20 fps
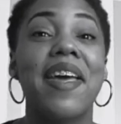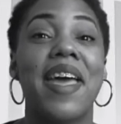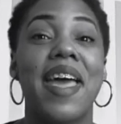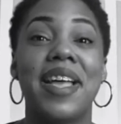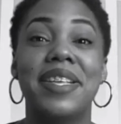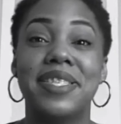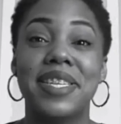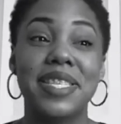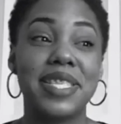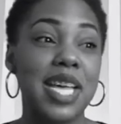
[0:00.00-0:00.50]

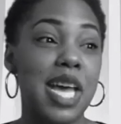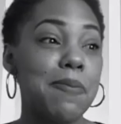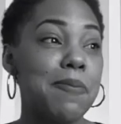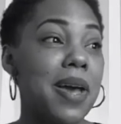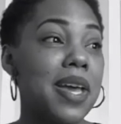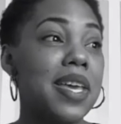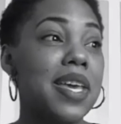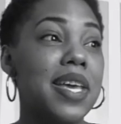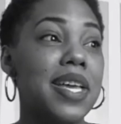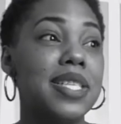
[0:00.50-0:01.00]
And just like my
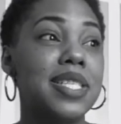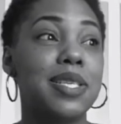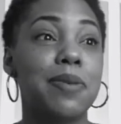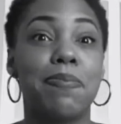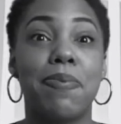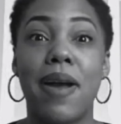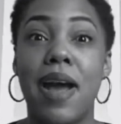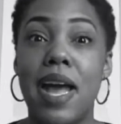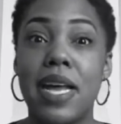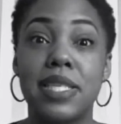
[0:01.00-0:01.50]
kids
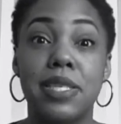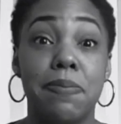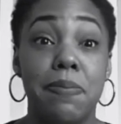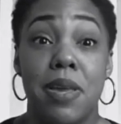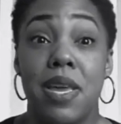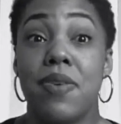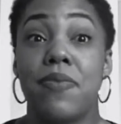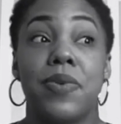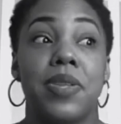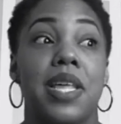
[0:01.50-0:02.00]
surprised
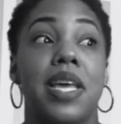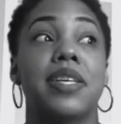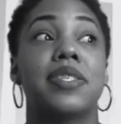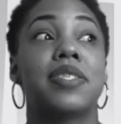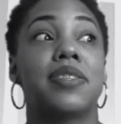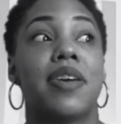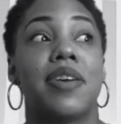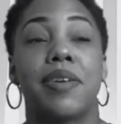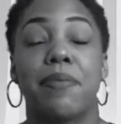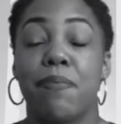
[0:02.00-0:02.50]
me when they
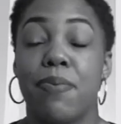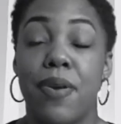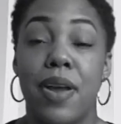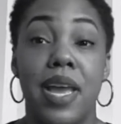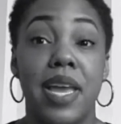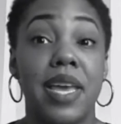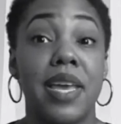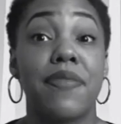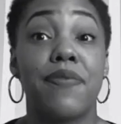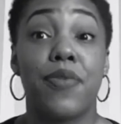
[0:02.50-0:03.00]
started
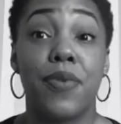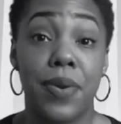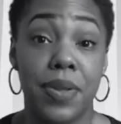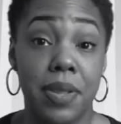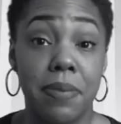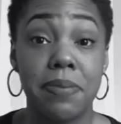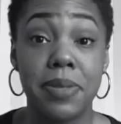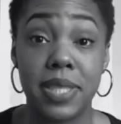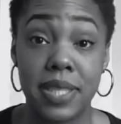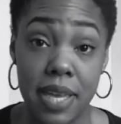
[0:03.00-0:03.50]
praying it for
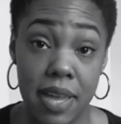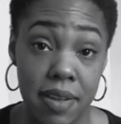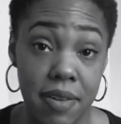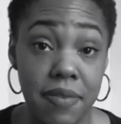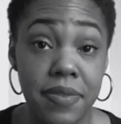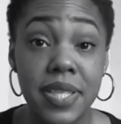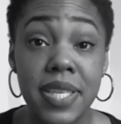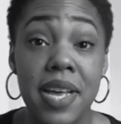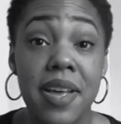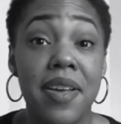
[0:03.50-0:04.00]

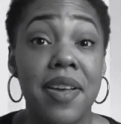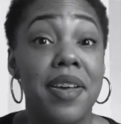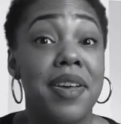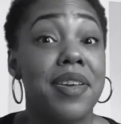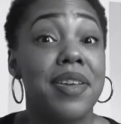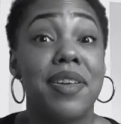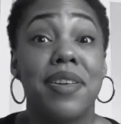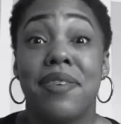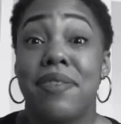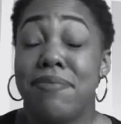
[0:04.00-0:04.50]
themselves,
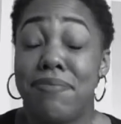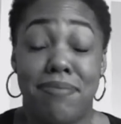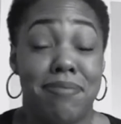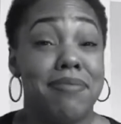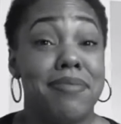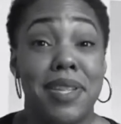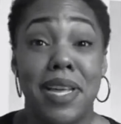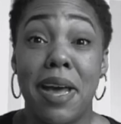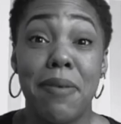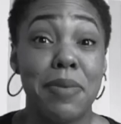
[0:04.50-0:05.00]

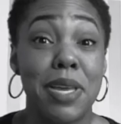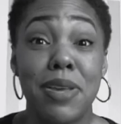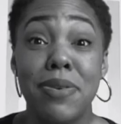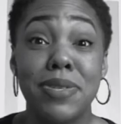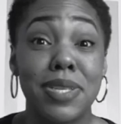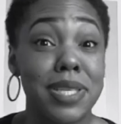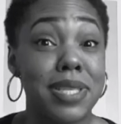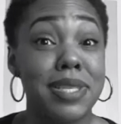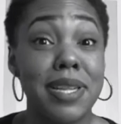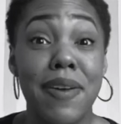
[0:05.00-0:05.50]
I mean, you
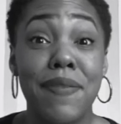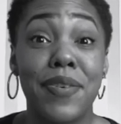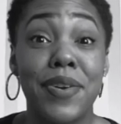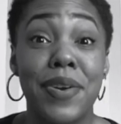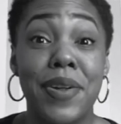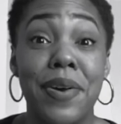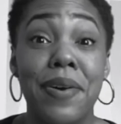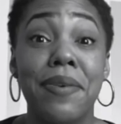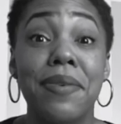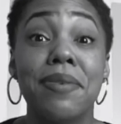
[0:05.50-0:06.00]
just never
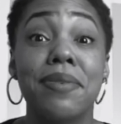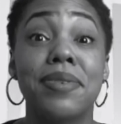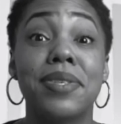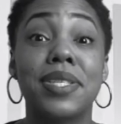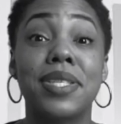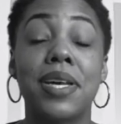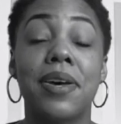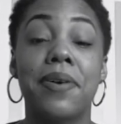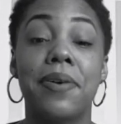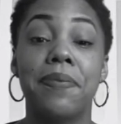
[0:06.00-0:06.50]
know.
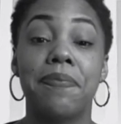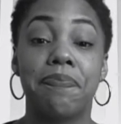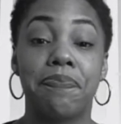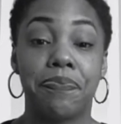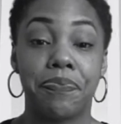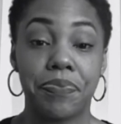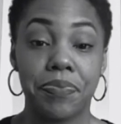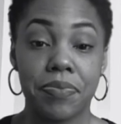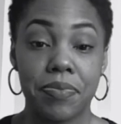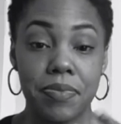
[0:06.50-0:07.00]
So
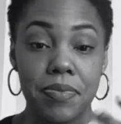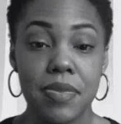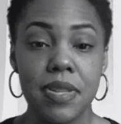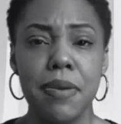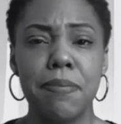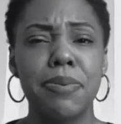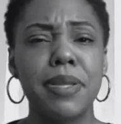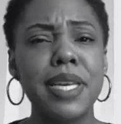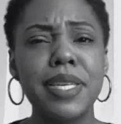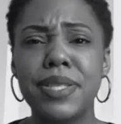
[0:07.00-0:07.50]

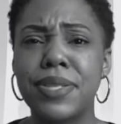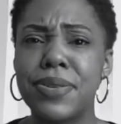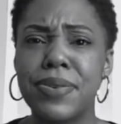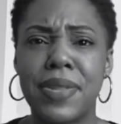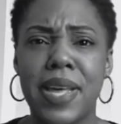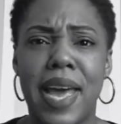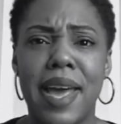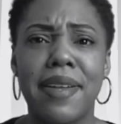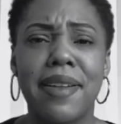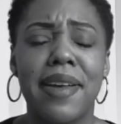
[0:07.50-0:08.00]
please do
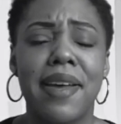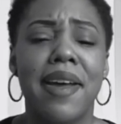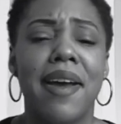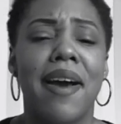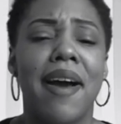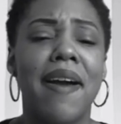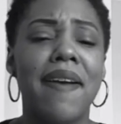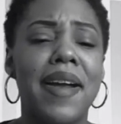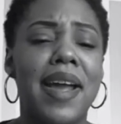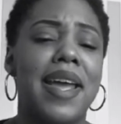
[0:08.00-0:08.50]
that.
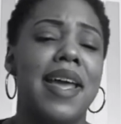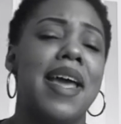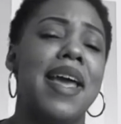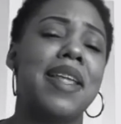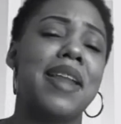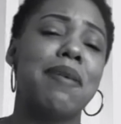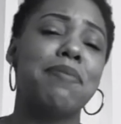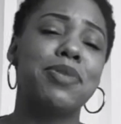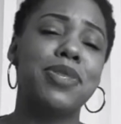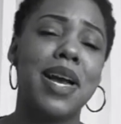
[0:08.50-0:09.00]
All right, and
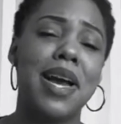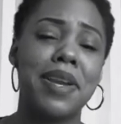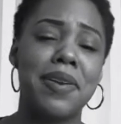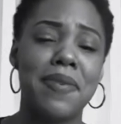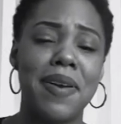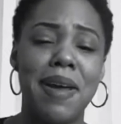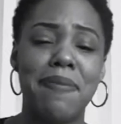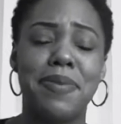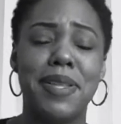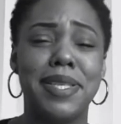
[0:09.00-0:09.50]
I'm trying to
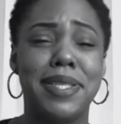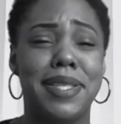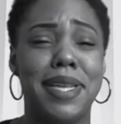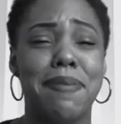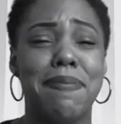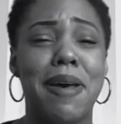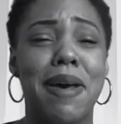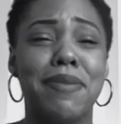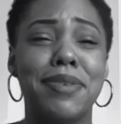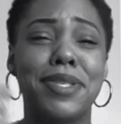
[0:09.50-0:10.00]
wrap this up.
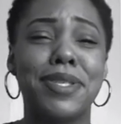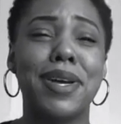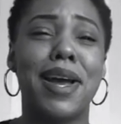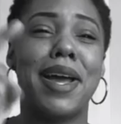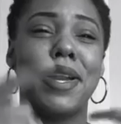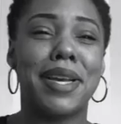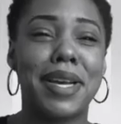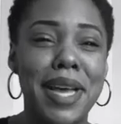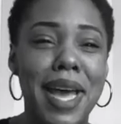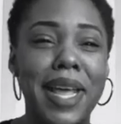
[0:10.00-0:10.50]
I was
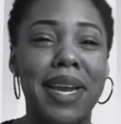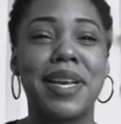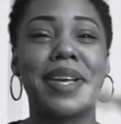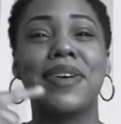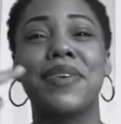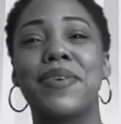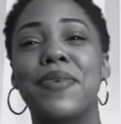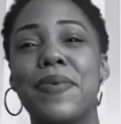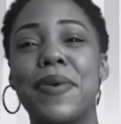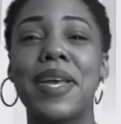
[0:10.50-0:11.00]
trying to kind of
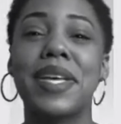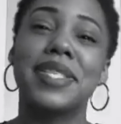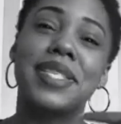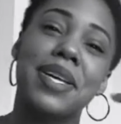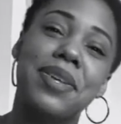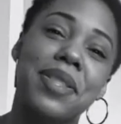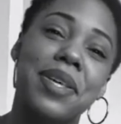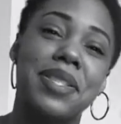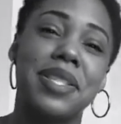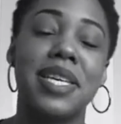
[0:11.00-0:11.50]
go quick
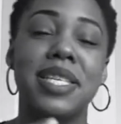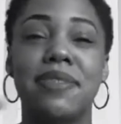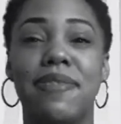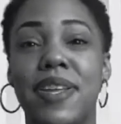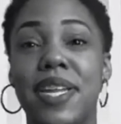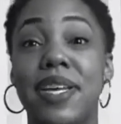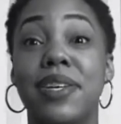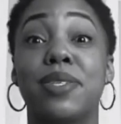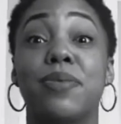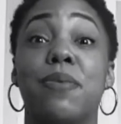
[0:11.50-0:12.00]
so that these
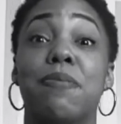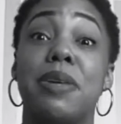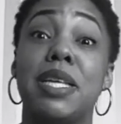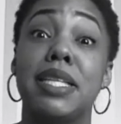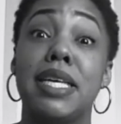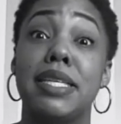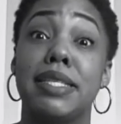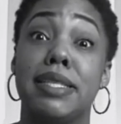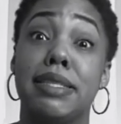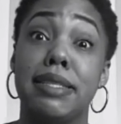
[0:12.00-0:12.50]
videos will be
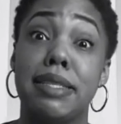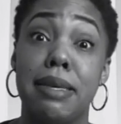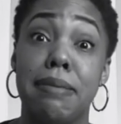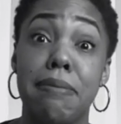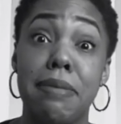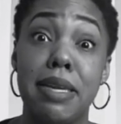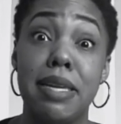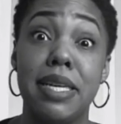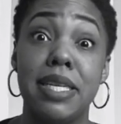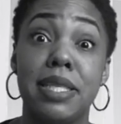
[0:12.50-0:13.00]
less than 10
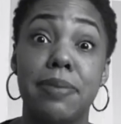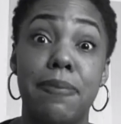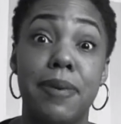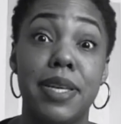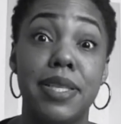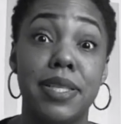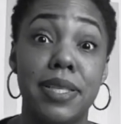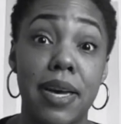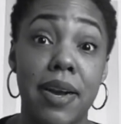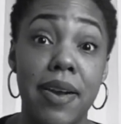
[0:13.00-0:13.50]
minutes,
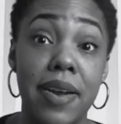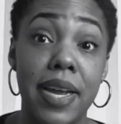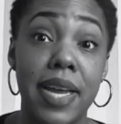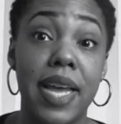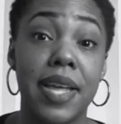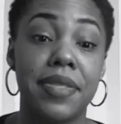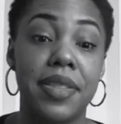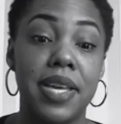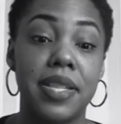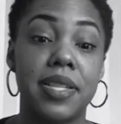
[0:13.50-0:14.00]
but sorry, I
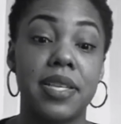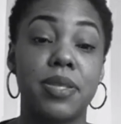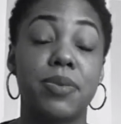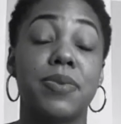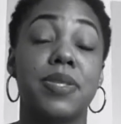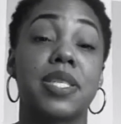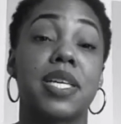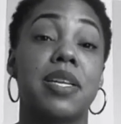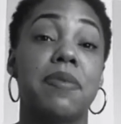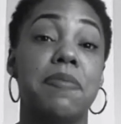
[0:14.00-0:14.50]
think this
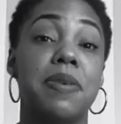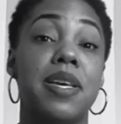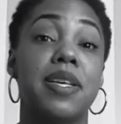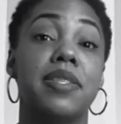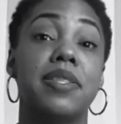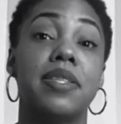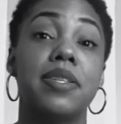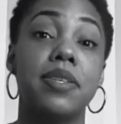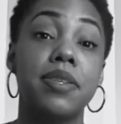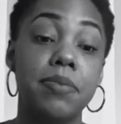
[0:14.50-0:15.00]
one's going to be a
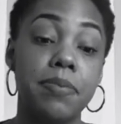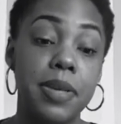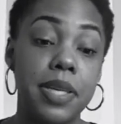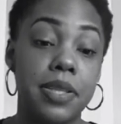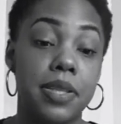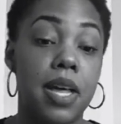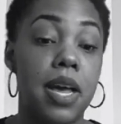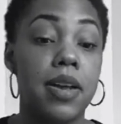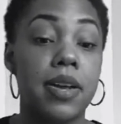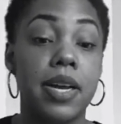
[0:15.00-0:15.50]
little bit
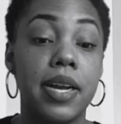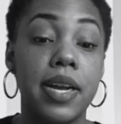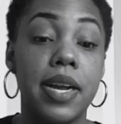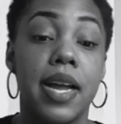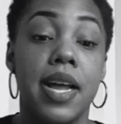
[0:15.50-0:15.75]
longer.